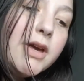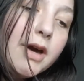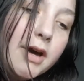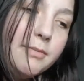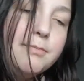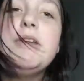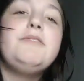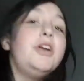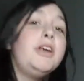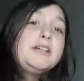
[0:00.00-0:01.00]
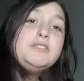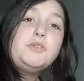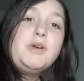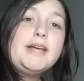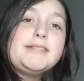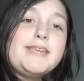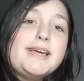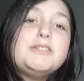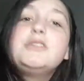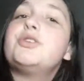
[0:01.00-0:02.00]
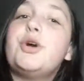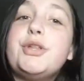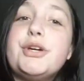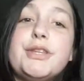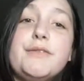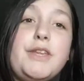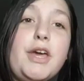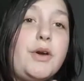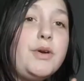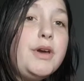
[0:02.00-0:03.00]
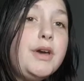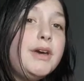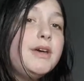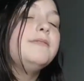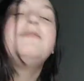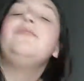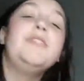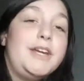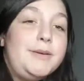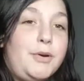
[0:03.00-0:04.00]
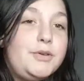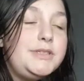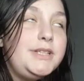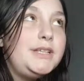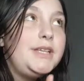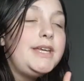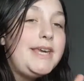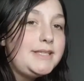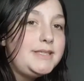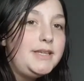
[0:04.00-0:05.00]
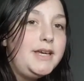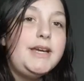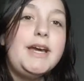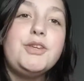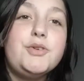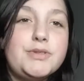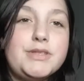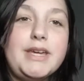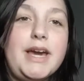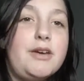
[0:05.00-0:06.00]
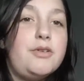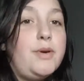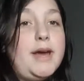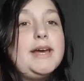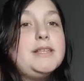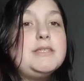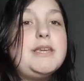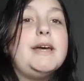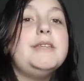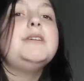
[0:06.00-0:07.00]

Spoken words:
But if you don't know how to do a handstand, go look at the video that I posted yesterday and you'll see how to do a handstand.